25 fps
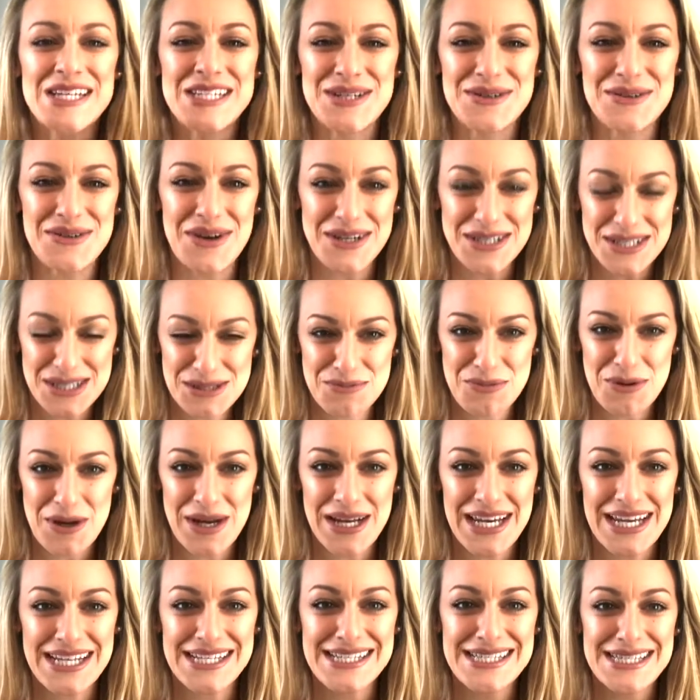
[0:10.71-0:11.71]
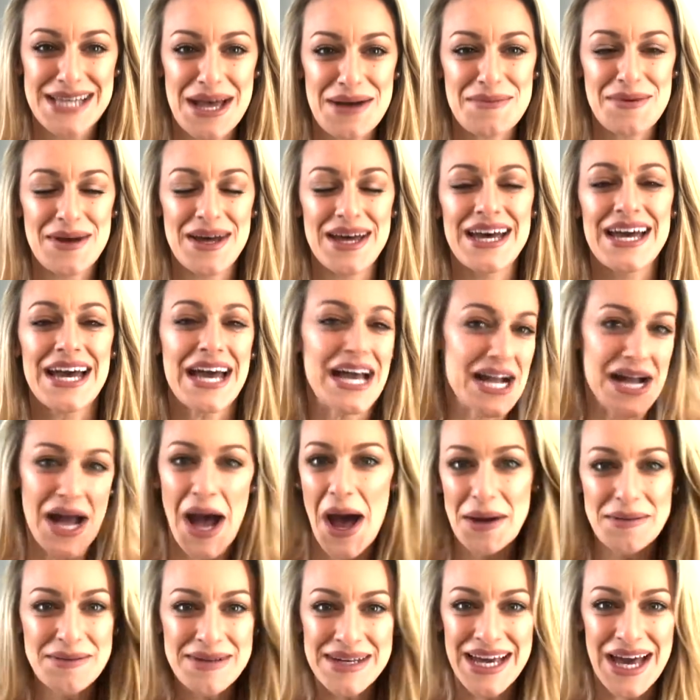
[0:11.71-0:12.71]
So we've got spring and summer
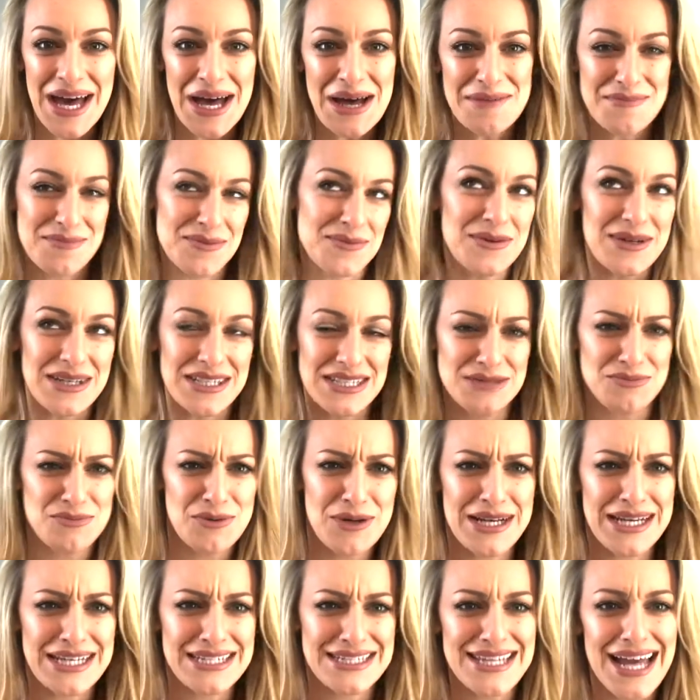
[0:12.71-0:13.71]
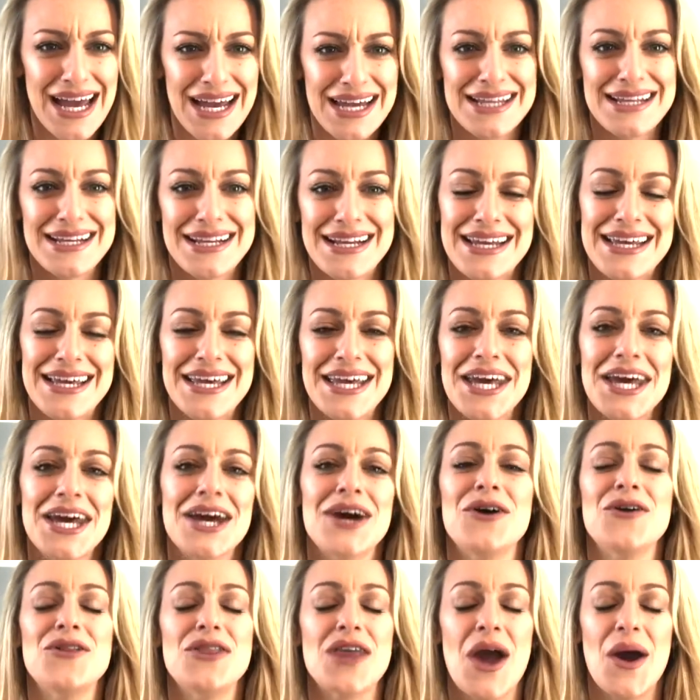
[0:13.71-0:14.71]
coming up. Well, spring is technically here,
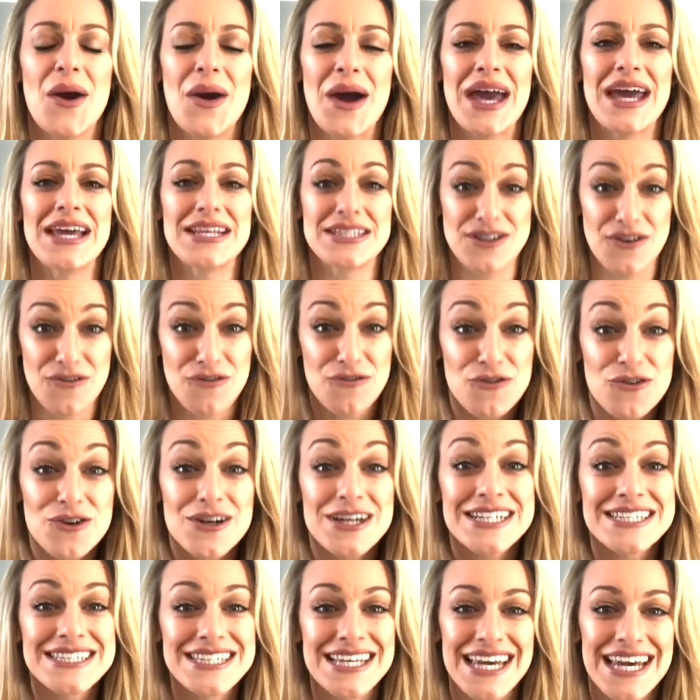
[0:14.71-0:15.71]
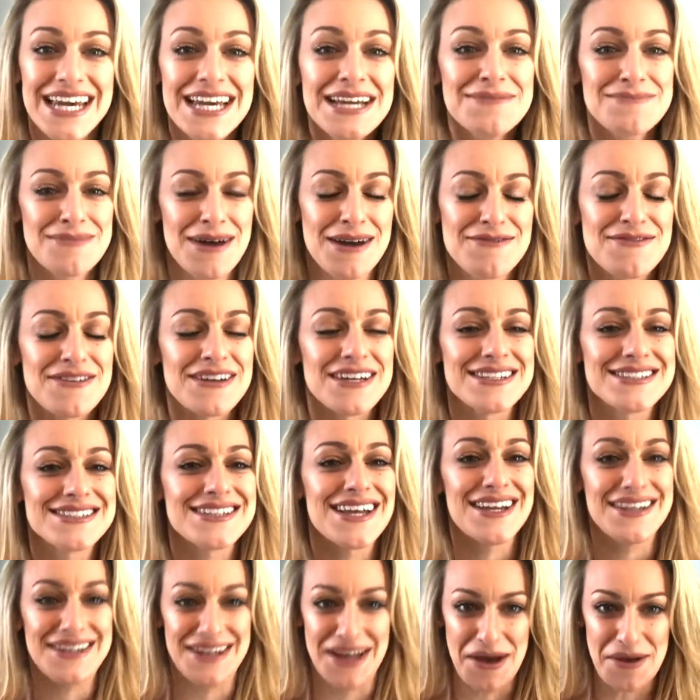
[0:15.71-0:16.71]
although it's freezing, my fingers
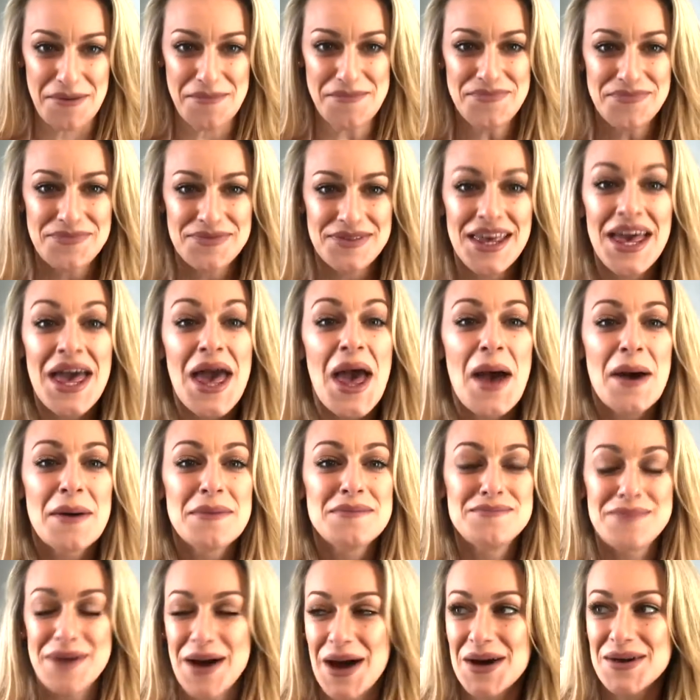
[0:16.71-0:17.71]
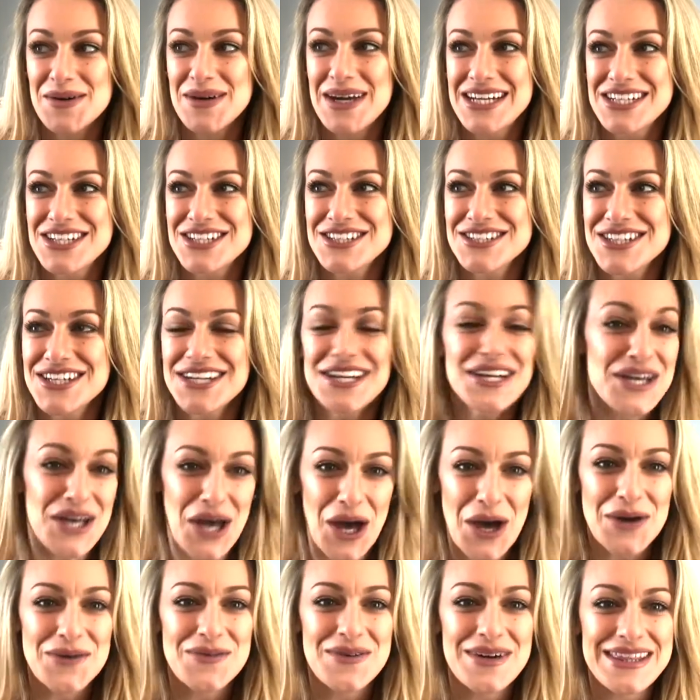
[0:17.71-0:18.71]
are numb. But we're just gonna
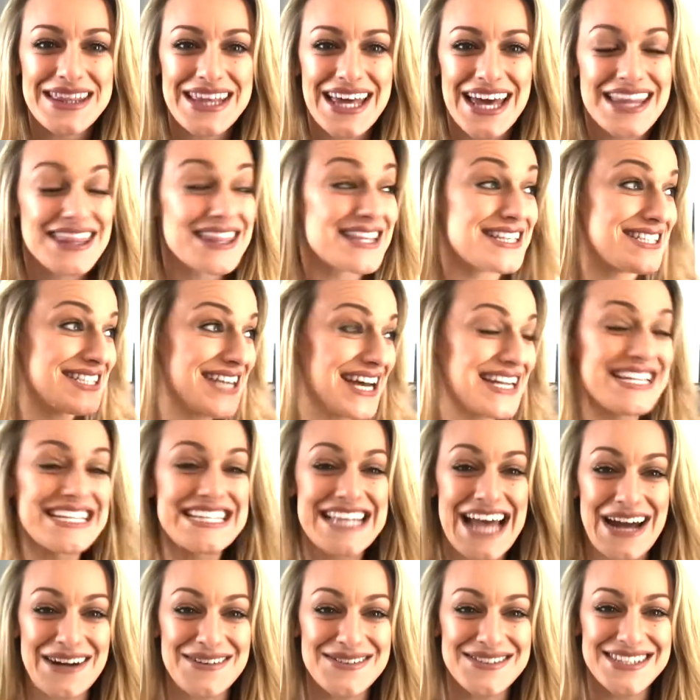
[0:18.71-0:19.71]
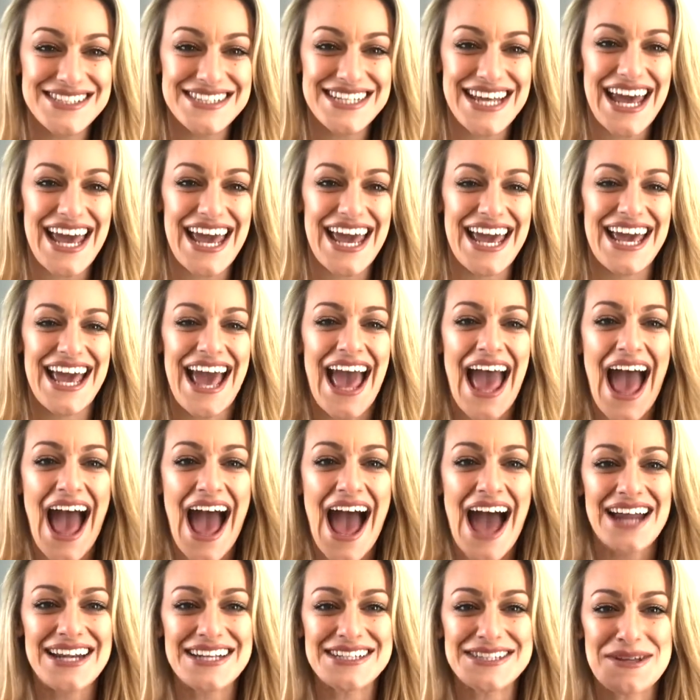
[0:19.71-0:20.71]
go with it. The sun is out today
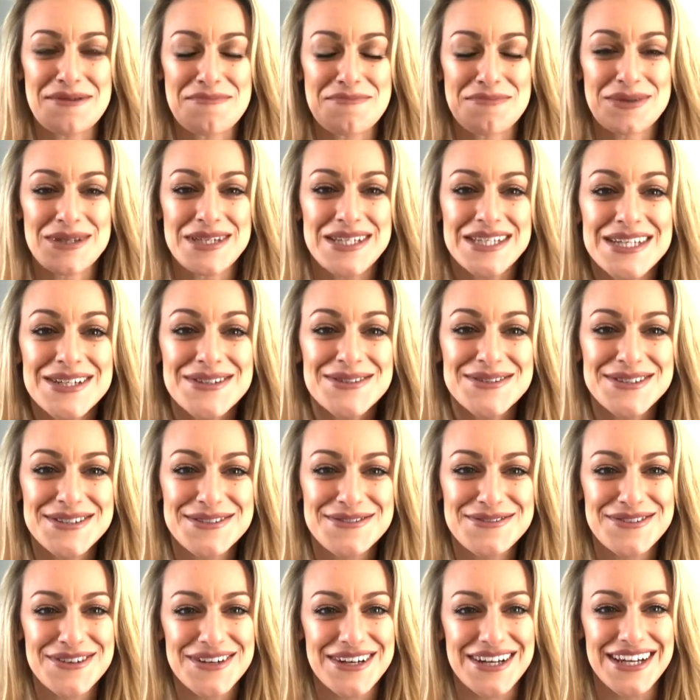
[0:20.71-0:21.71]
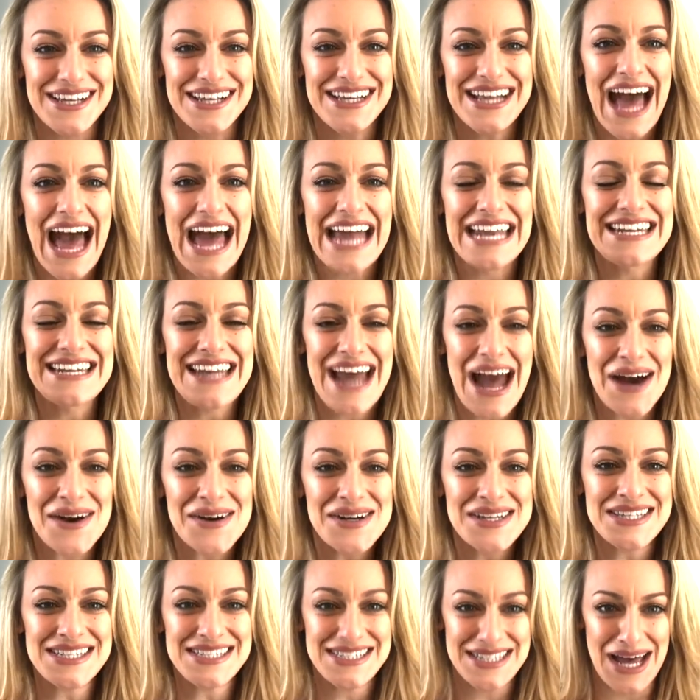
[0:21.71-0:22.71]
and it's beautiful, and now
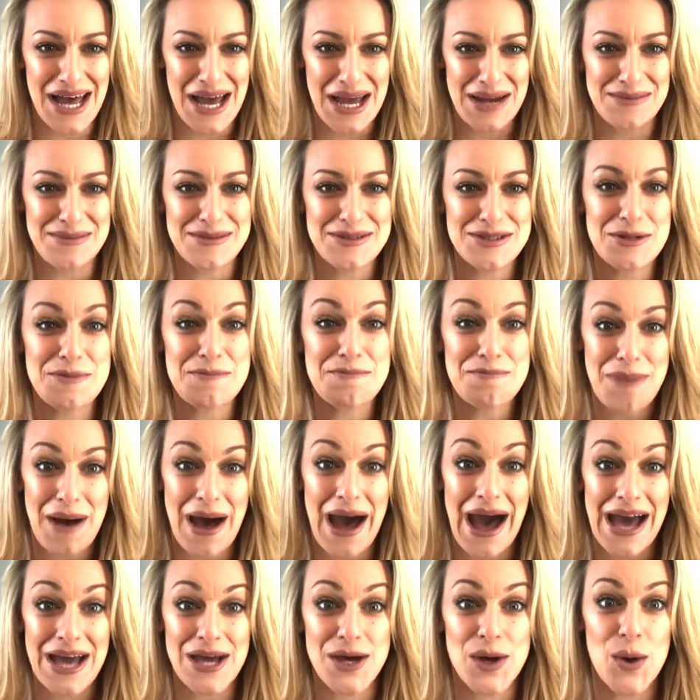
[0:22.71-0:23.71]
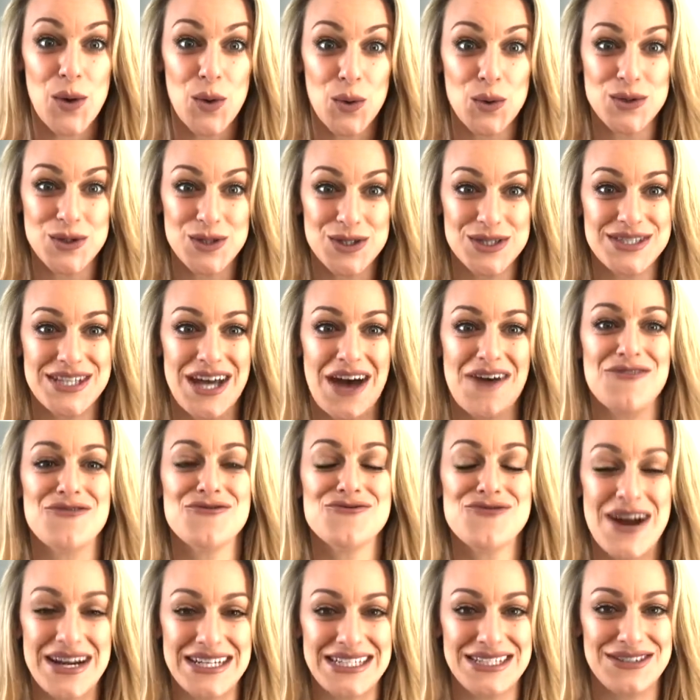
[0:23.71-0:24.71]
is the time to buy all your stuff
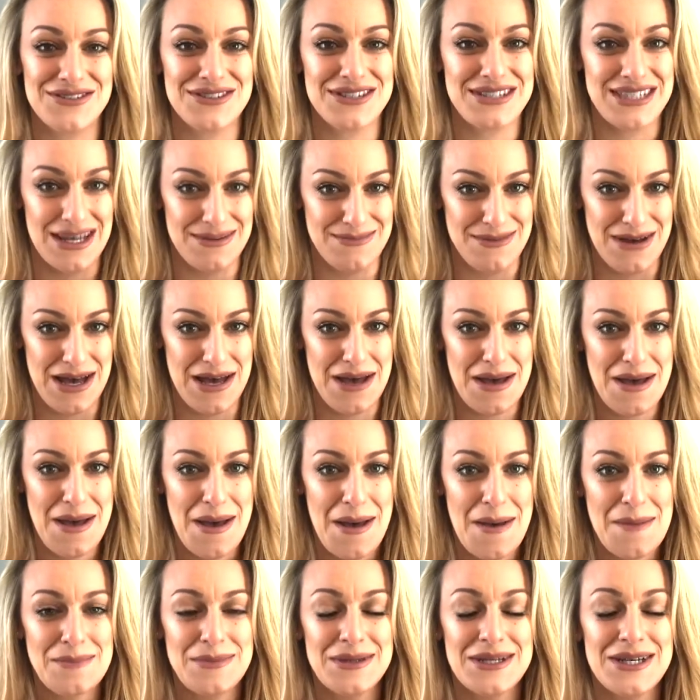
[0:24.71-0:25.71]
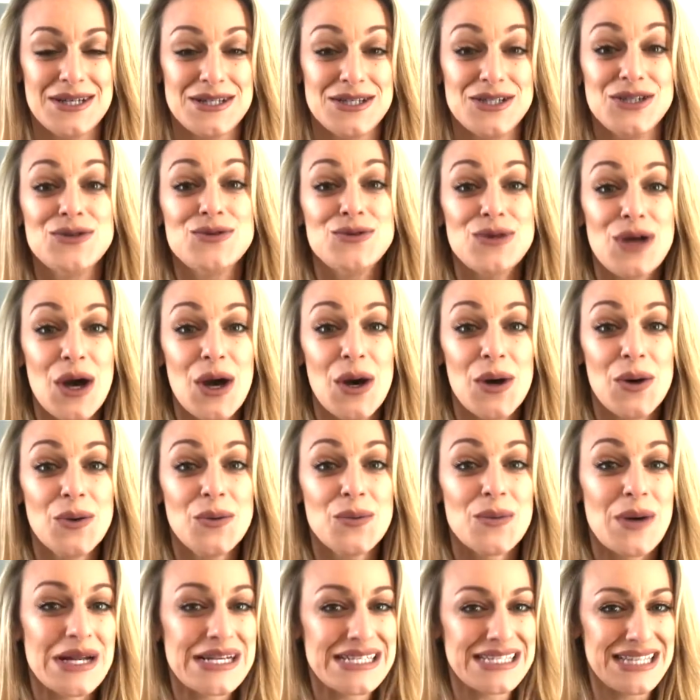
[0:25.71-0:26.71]
ready for summer, because you know
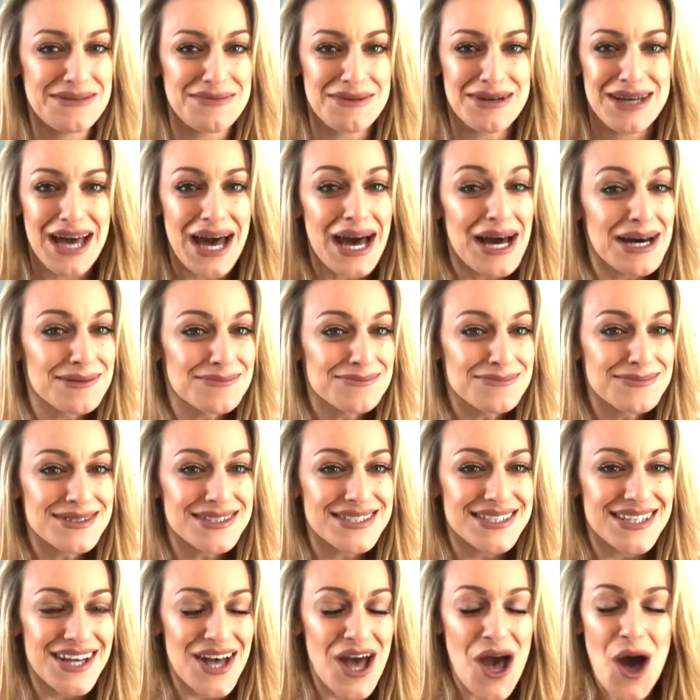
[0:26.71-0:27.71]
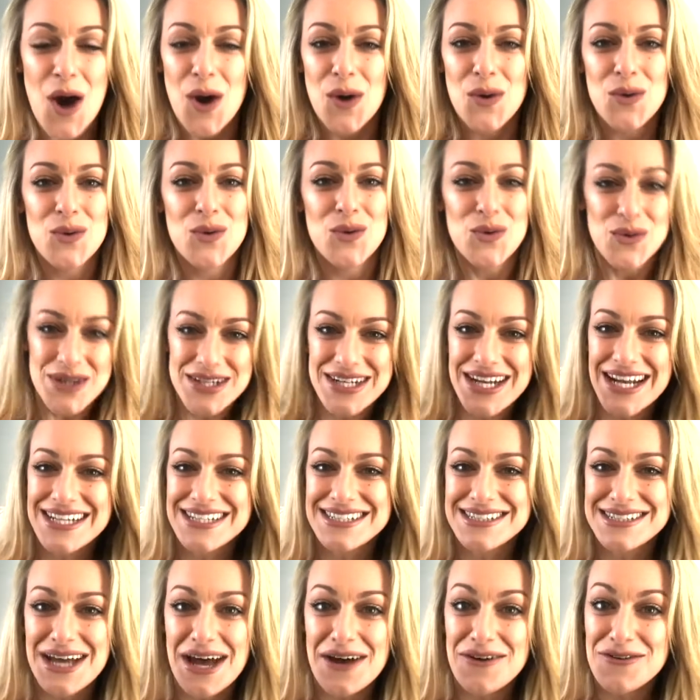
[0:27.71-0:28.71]
when summer comes, all the
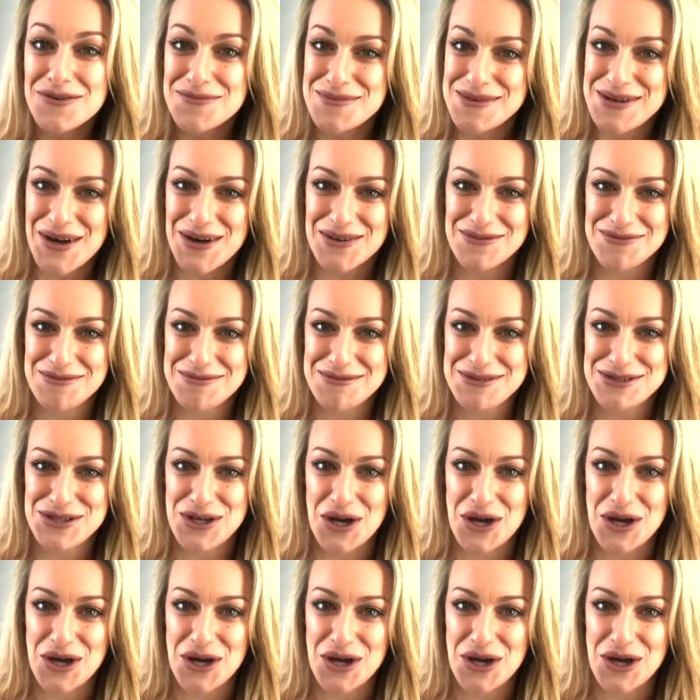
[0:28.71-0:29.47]
nice stuff will be gone from the